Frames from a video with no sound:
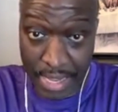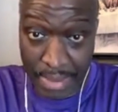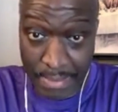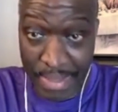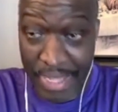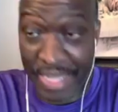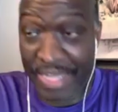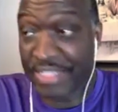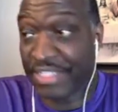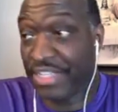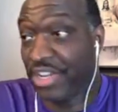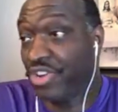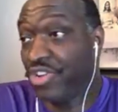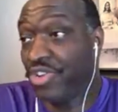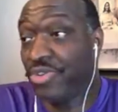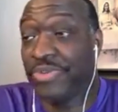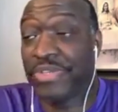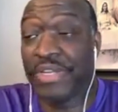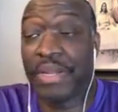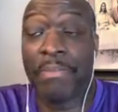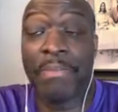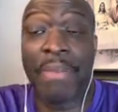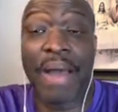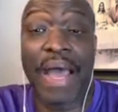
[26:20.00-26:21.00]
because they're
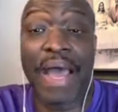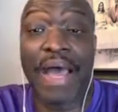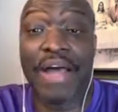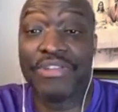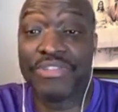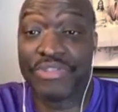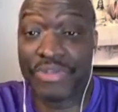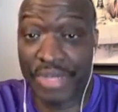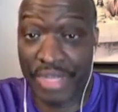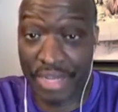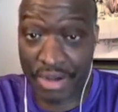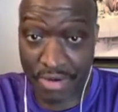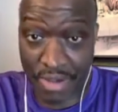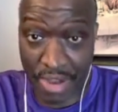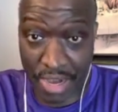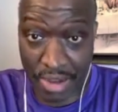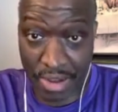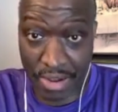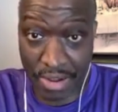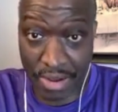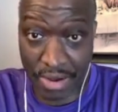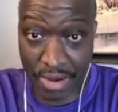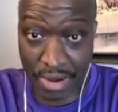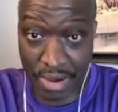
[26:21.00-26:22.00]
using the miles on their
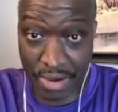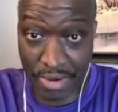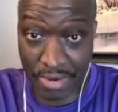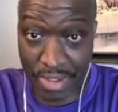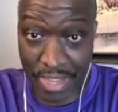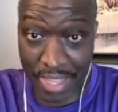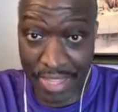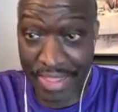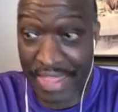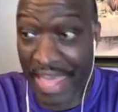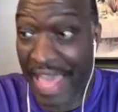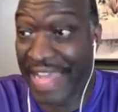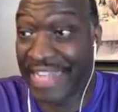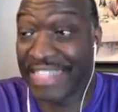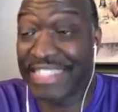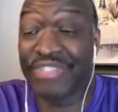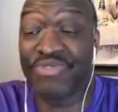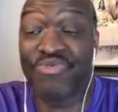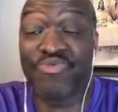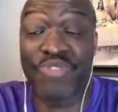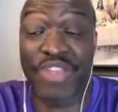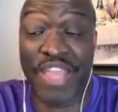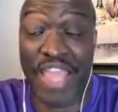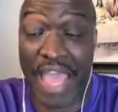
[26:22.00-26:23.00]
credit card. Okay,
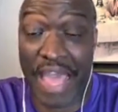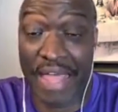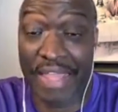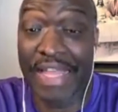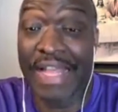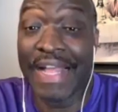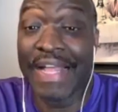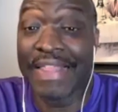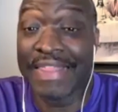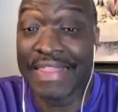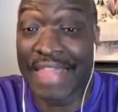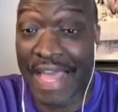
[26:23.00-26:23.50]
that's the reality.